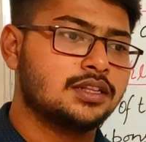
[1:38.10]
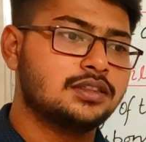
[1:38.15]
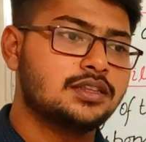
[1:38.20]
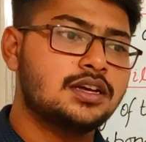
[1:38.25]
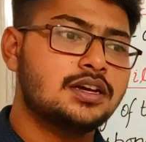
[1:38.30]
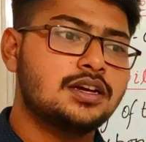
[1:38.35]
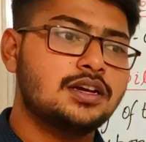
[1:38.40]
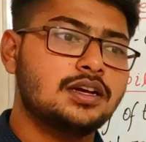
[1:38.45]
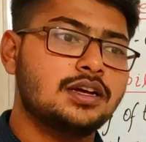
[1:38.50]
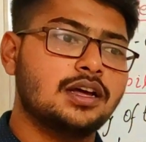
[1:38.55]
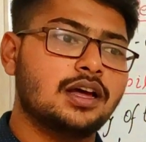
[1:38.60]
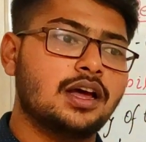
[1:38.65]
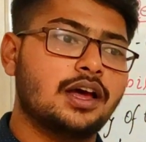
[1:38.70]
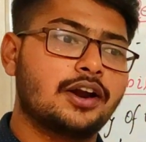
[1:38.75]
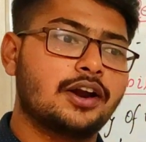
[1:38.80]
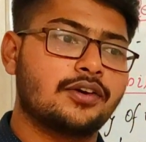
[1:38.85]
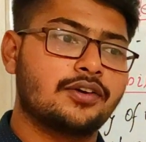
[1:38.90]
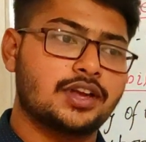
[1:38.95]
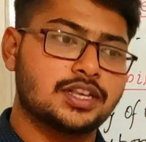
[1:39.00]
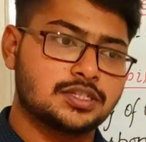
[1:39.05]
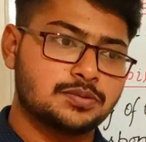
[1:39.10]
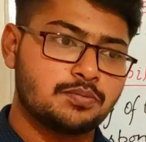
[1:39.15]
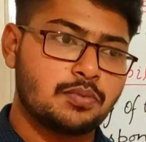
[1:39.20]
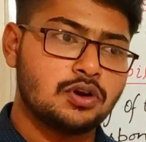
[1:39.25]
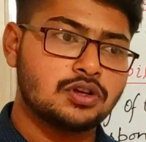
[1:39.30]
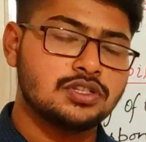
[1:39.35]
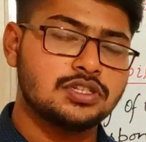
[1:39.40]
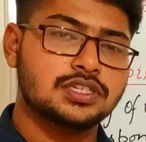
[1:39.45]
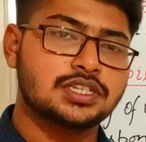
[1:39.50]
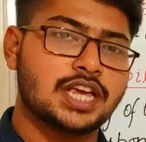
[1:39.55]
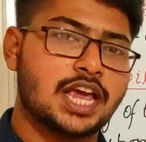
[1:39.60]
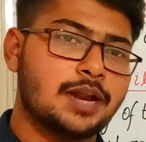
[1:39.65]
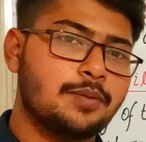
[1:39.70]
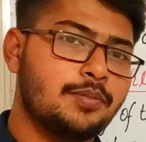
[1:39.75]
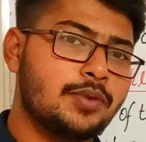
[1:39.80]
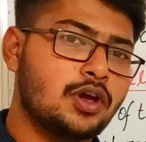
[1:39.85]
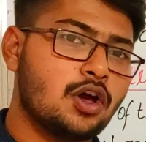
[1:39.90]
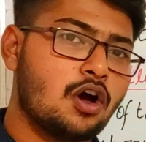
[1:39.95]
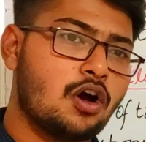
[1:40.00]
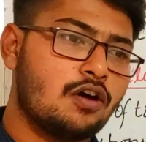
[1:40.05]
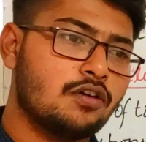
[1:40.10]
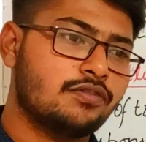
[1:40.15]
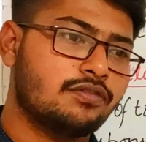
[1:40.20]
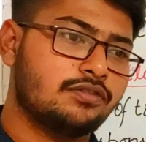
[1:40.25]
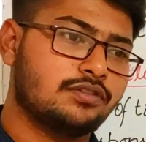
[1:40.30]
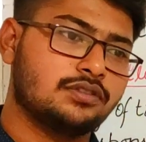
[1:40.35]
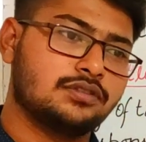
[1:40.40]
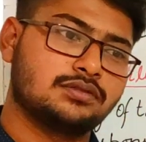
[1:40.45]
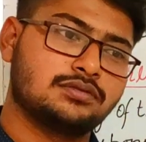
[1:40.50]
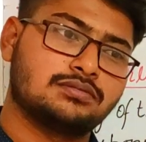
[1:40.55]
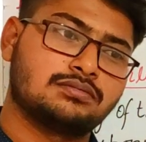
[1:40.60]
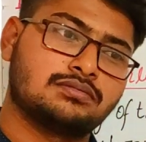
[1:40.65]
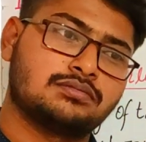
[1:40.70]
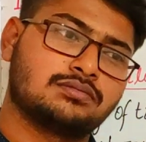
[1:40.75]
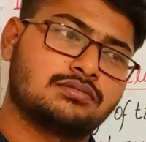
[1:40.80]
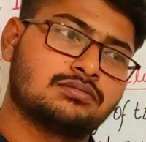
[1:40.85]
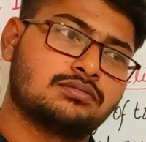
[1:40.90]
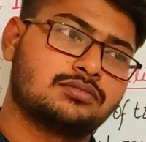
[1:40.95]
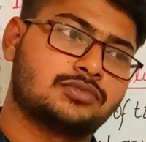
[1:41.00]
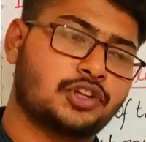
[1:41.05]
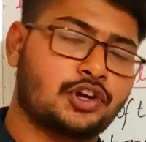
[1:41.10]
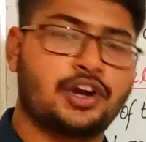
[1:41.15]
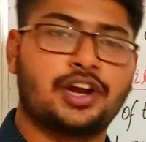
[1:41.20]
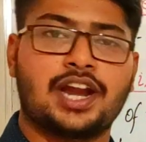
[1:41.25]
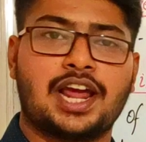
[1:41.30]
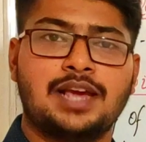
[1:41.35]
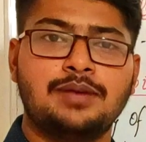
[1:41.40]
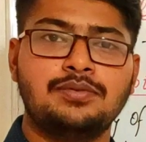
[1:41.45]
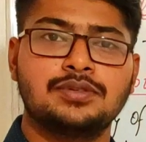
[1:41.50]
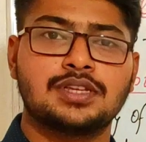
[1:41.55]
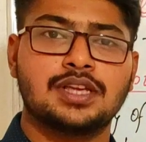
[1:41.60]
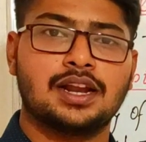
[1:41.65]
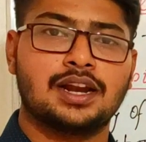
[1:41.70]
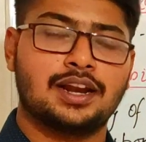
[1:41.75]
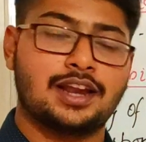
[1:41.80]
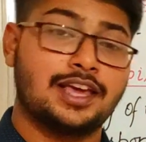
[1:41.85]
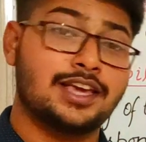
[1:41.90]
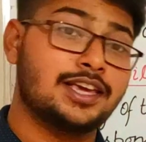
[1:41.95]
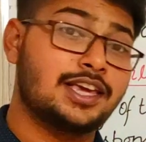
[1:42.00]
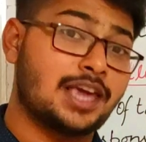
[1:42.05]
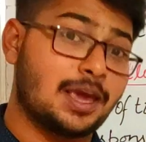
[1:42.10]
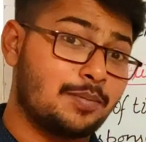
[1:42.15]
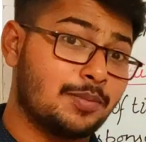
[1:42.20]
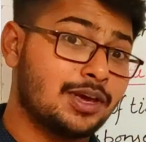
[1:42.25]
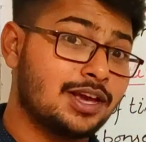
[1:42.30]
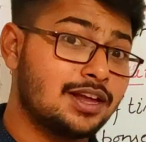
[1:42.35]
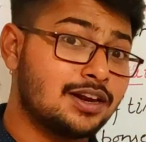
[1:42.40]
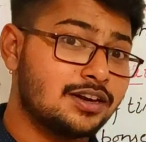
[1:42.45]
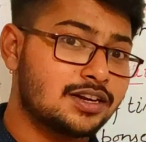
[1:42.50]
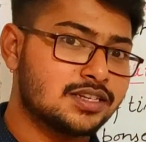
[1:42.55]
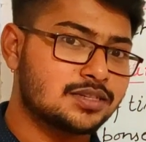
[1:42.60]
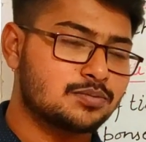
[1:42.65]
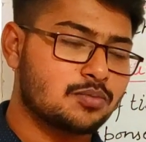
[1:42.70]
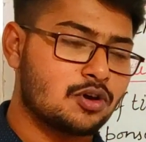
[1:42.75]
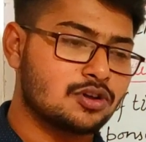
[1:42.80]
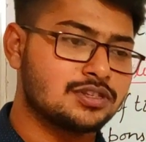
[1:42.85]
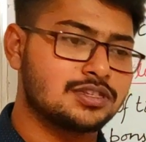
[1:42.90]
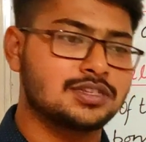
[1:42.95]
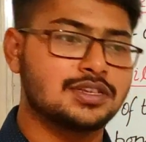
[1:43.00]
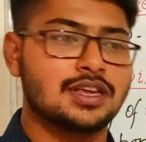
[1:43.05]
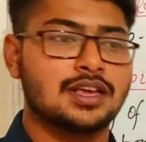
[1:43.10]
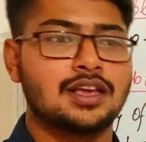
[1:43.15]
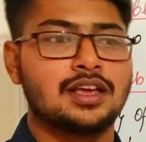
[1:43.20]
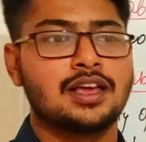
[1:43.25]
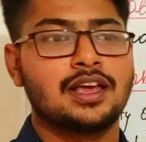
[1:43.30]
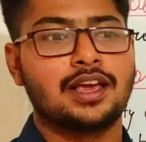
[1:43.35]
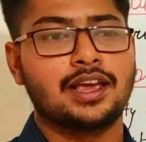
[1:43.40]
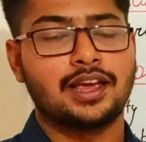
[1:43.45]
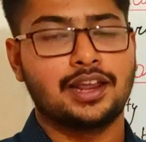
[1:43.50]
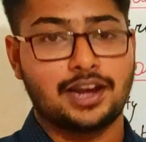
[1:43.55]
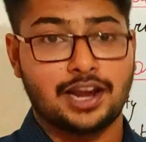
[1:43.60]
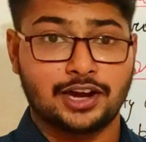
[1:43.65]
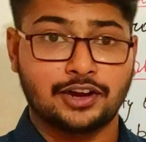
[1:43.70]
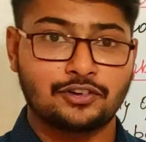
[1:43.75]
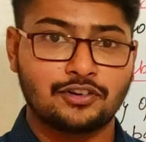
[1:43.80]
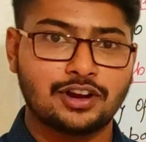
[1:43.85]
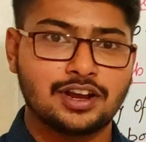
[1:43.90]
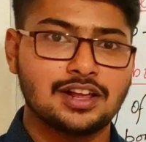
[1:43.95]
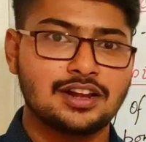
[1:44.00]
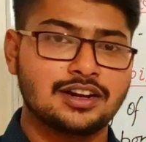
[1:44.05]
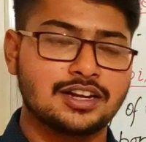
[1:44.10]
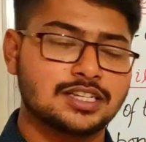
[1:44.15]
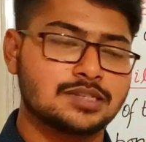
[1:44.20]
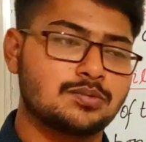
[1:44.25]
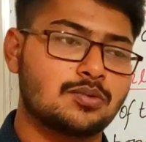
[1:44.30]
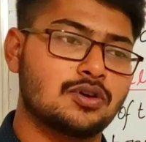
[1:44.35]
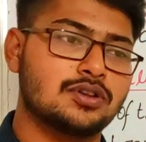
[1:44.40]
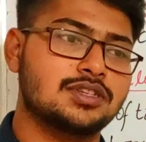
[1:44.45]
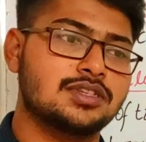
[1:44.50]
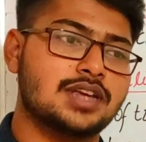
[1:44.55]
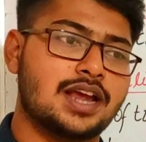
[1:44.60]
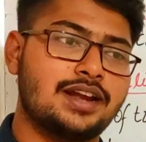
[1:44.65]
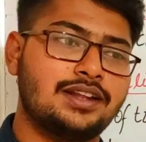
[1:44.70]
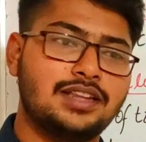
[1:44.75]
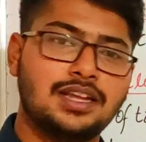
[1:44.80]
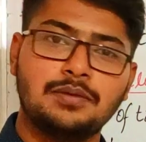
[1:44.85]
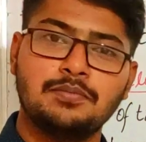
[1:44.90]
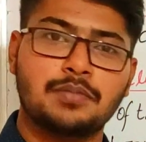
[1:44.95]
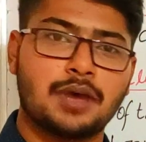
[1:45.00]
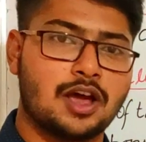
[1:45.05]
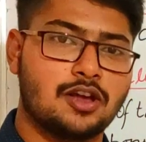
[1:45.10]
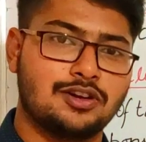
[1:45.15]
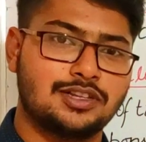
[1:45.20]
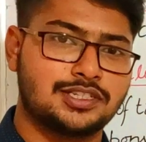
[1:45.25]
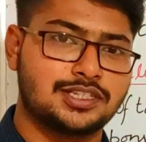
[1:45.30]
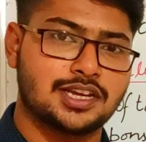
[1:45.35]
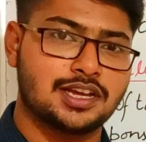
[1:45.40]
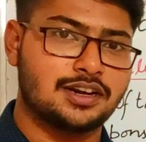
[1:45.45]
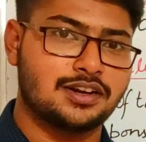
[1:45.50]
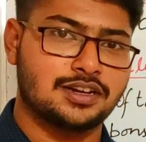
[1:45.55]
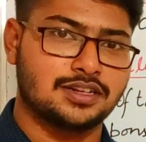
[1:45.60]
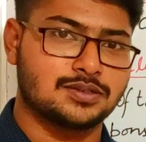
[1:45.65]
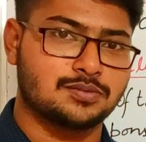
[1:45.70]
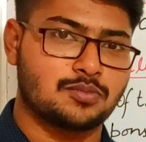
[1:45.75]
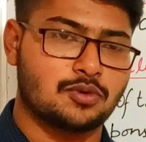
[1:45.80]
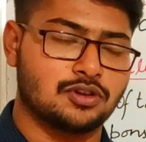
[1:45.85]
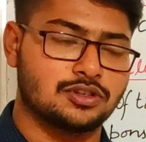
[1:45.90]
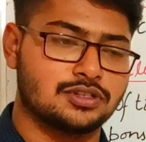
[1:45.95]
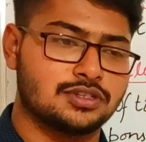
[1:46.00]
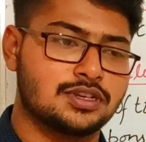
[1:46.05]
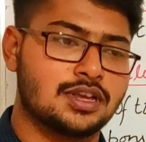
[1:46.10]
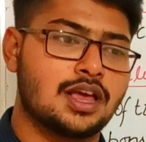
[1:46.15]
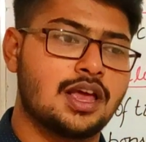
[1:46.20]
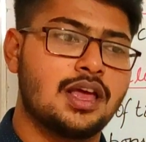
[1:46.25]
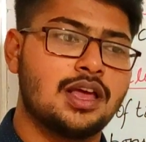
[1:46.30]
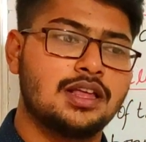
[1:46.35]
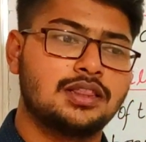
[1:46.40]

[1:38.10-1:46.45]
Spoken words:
The response can be of three types, like chemical response, electrical response, and then biological response.